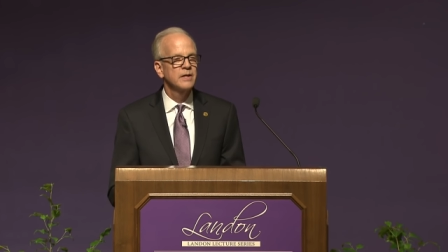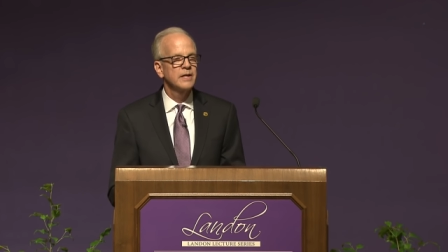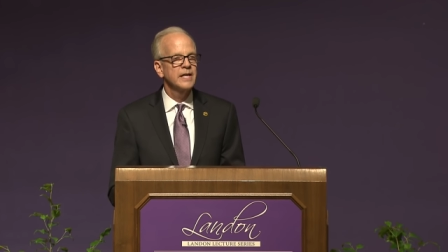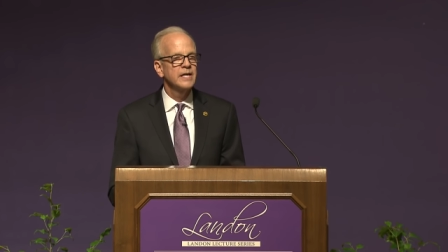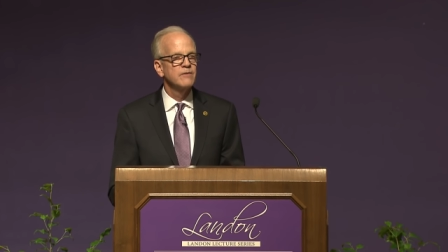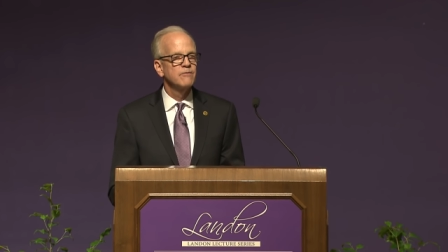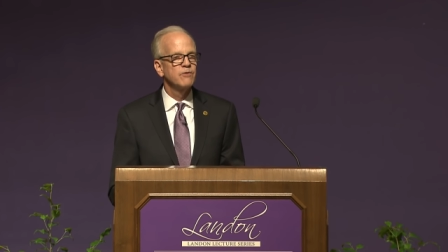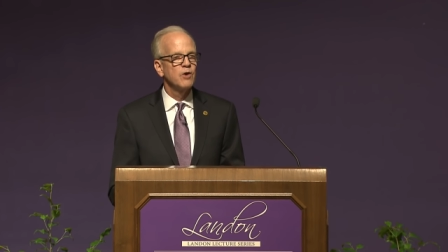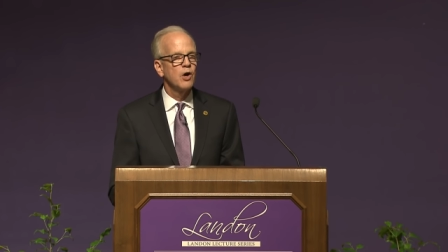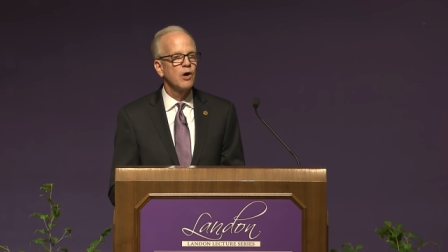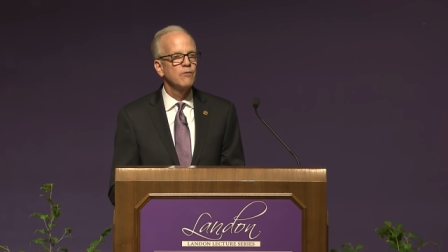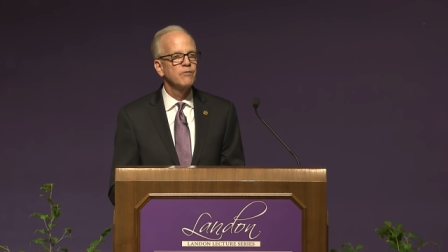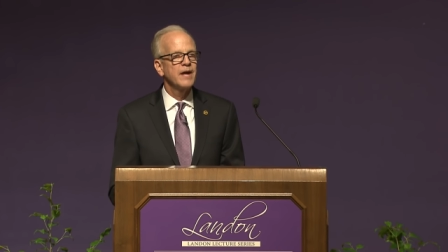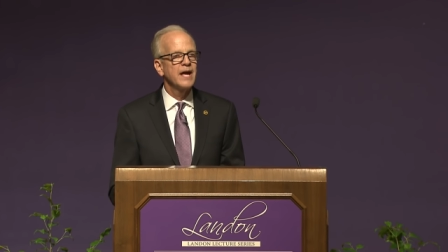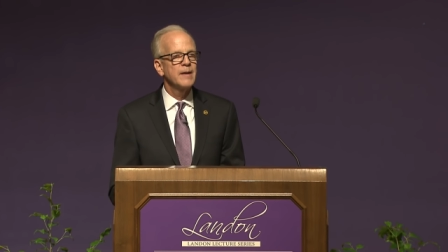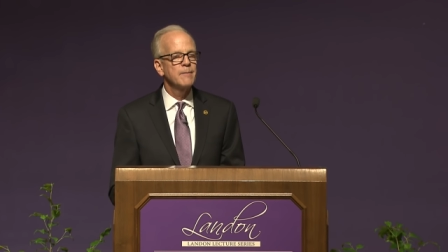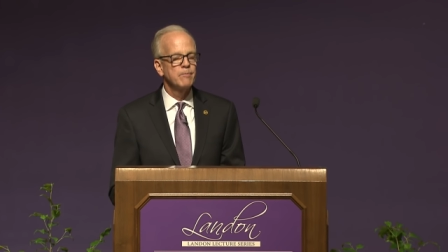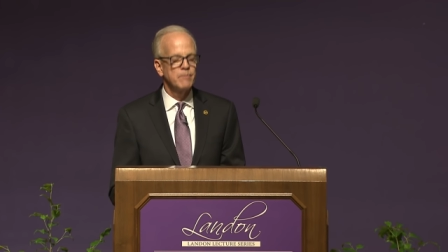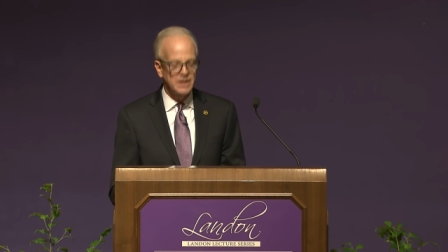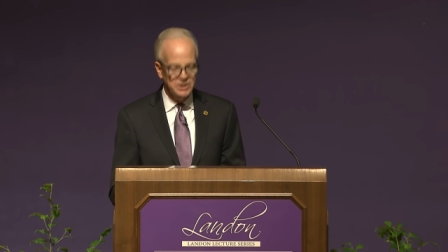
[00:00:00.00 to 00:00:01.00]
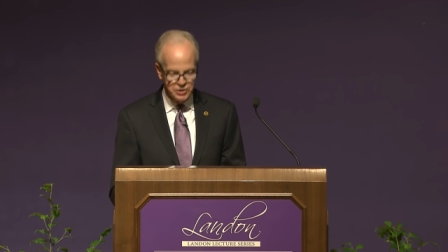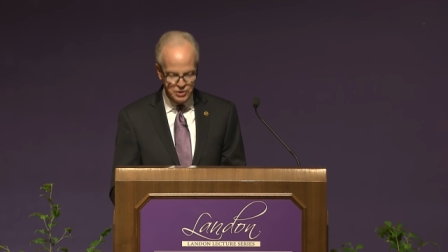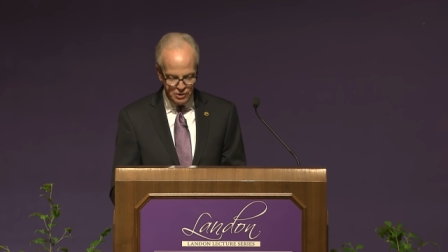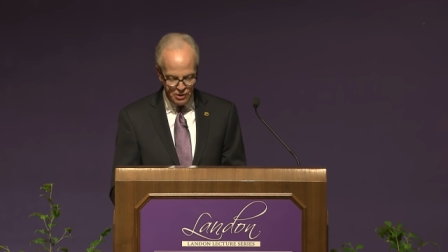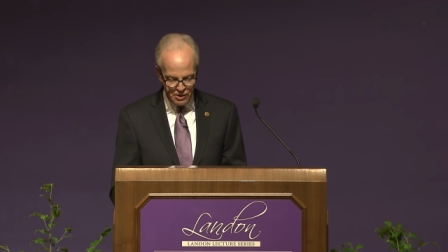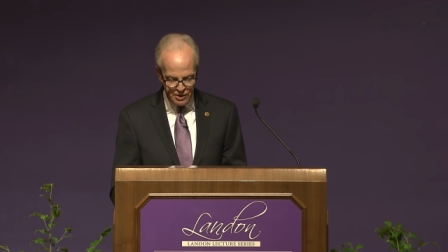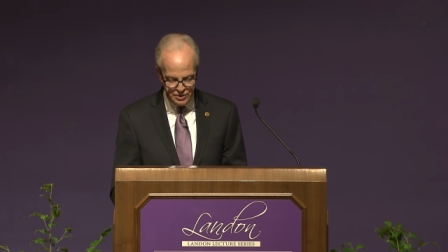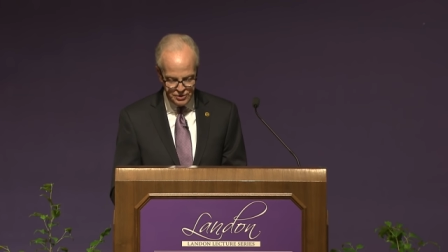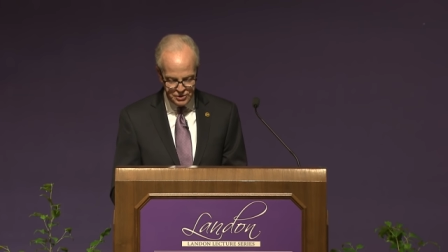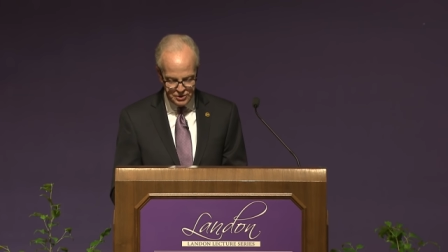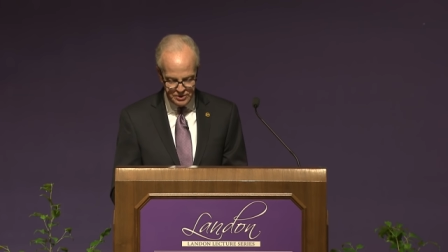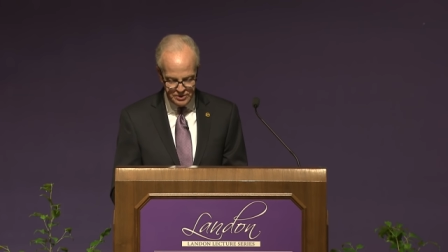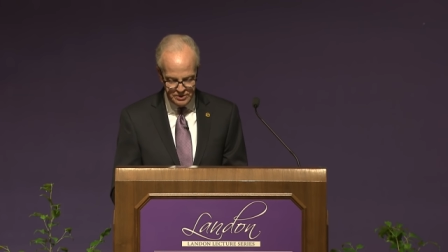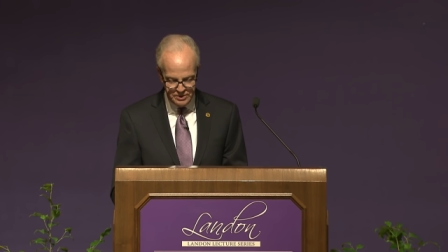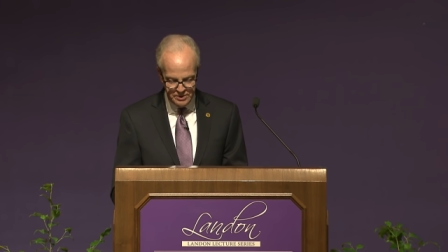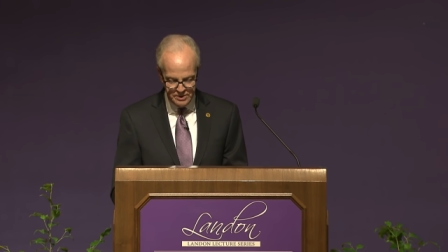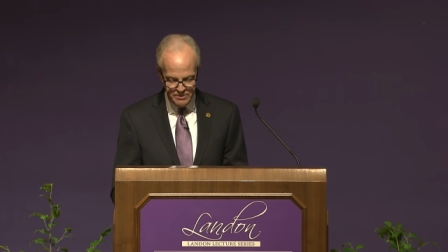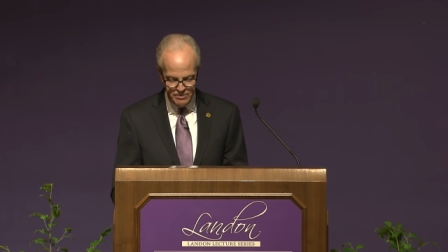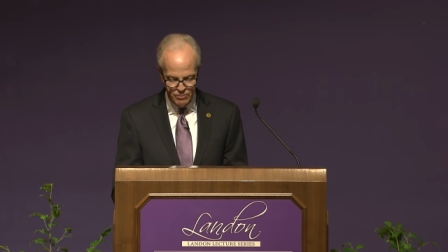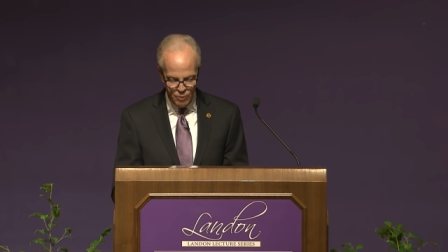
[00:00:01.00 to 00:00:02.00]
involved a much larger,
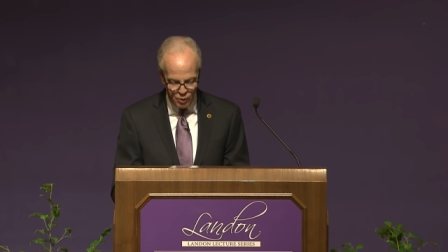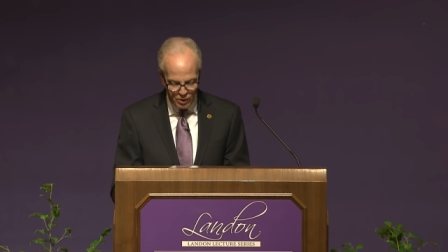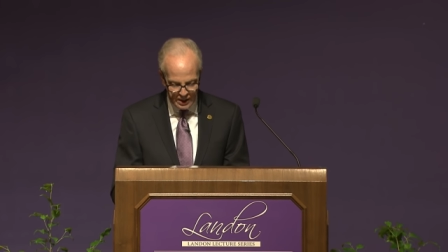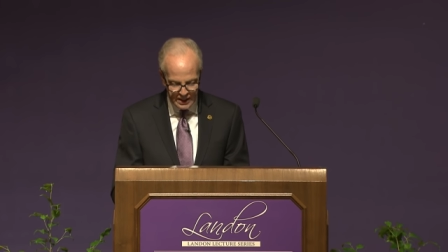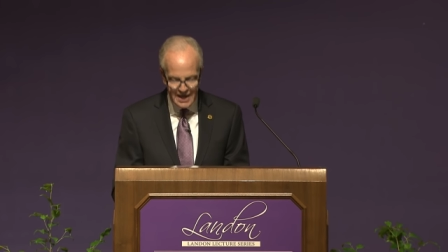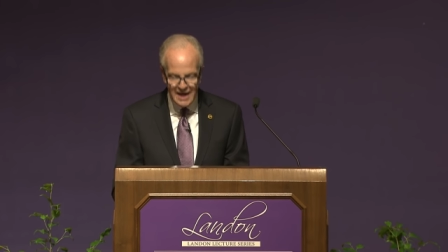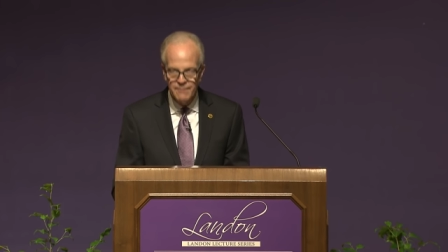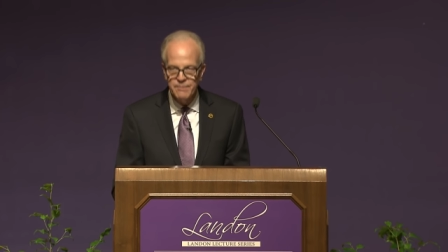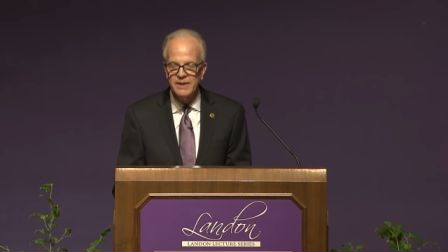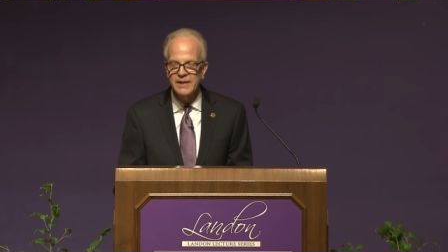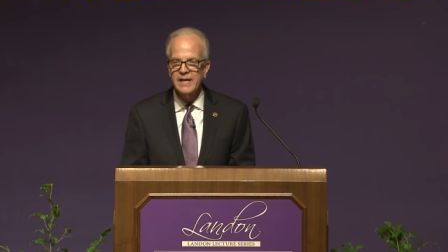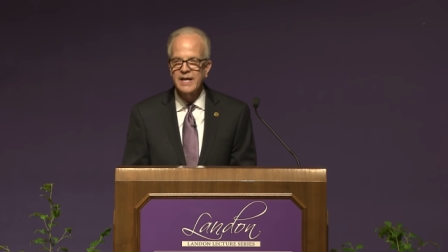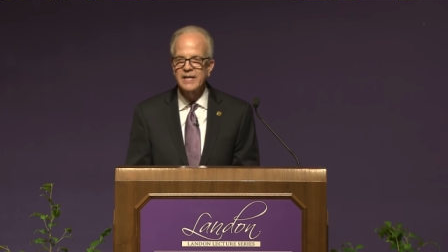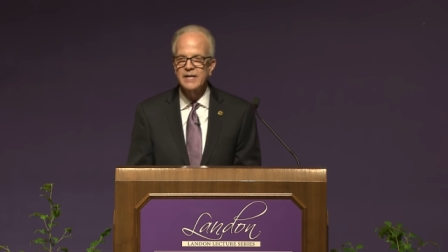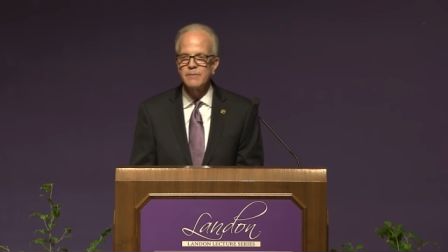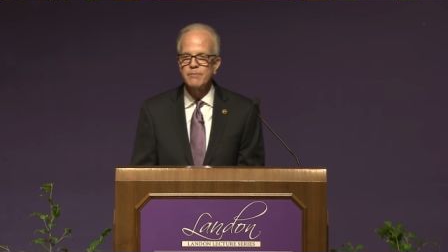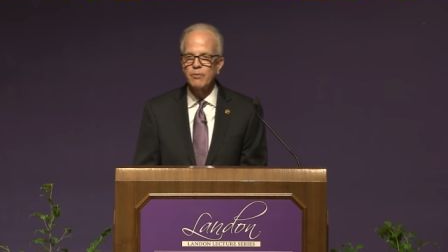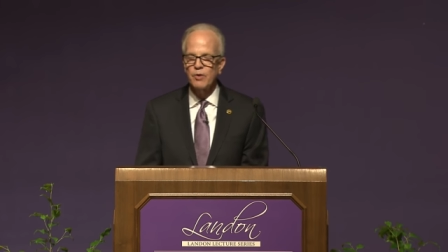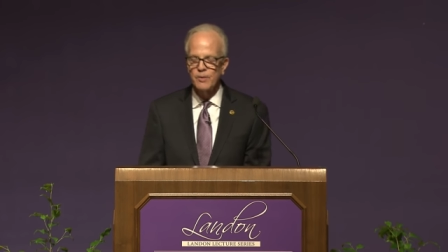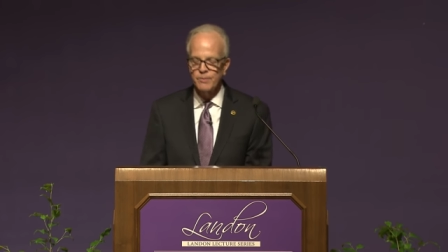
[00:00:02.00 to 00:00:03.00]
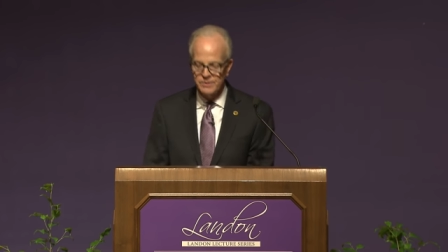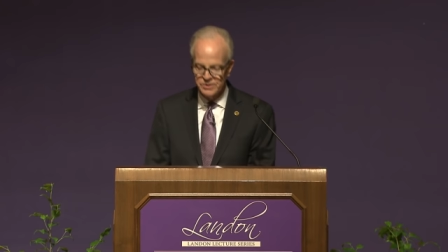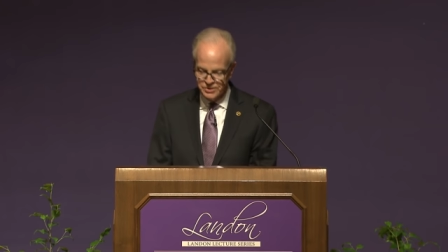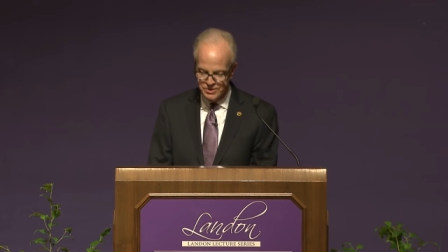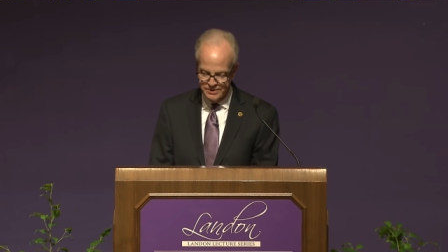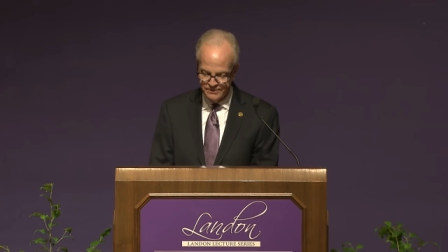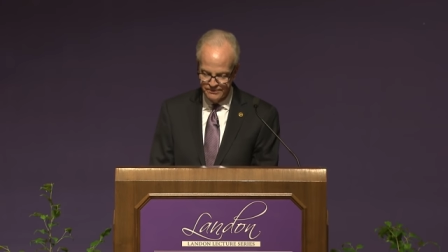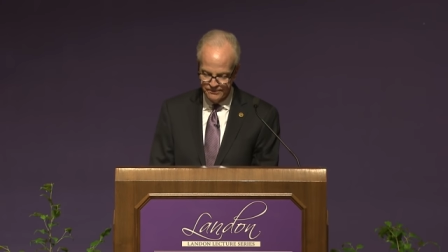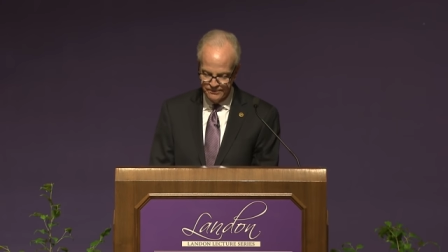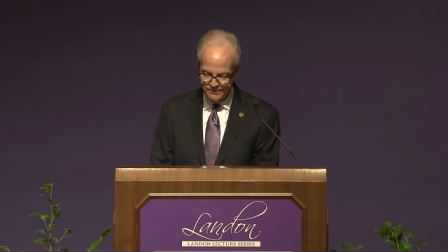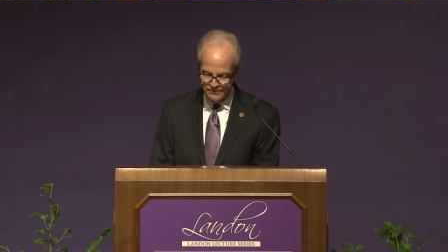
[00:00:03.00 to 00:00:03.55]
more complicated purpose.